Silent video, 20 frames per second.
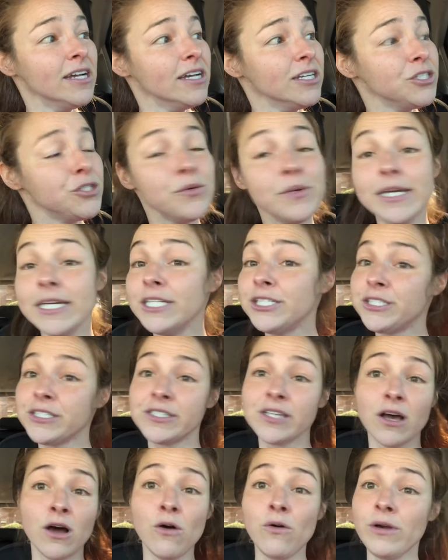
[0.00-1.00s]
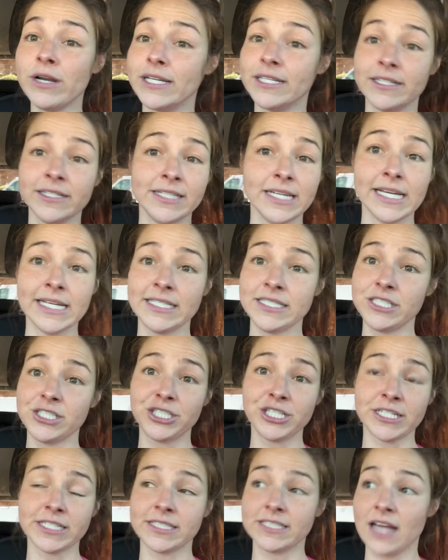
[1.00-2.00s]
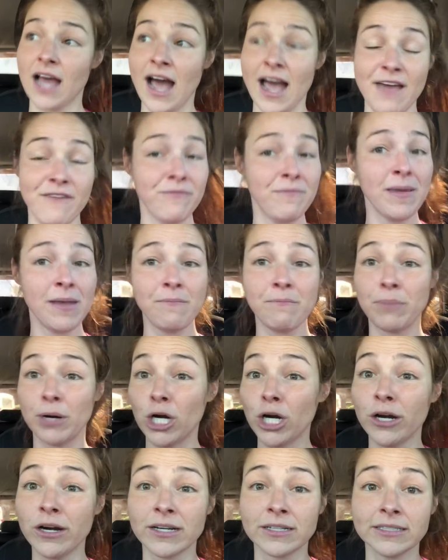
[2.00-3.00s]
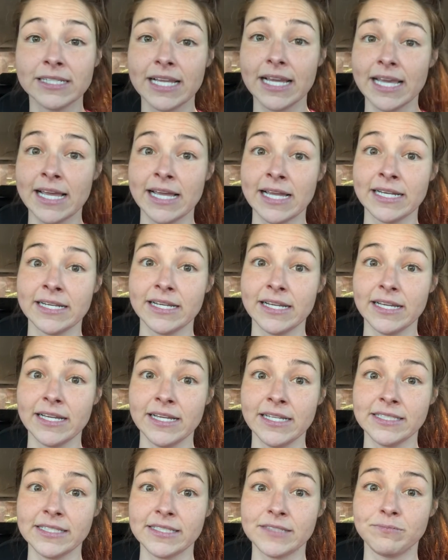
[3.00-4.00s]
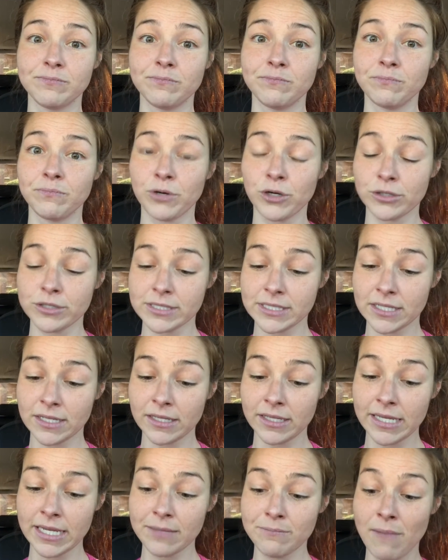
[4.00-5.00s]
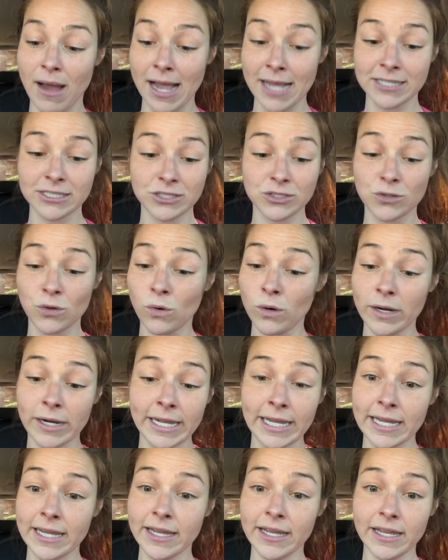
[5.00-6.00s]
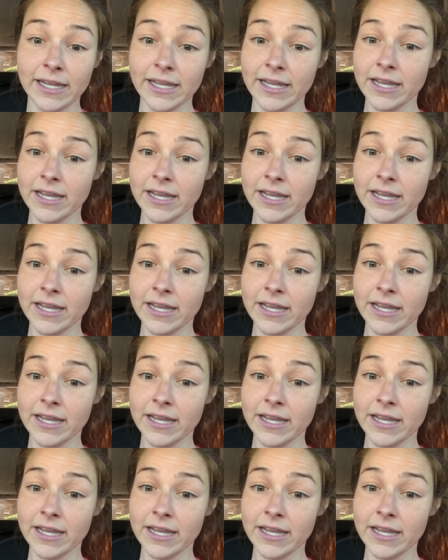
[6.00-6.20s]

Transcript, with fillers: To each his own. It's just, I've been burned, and it's personally my story.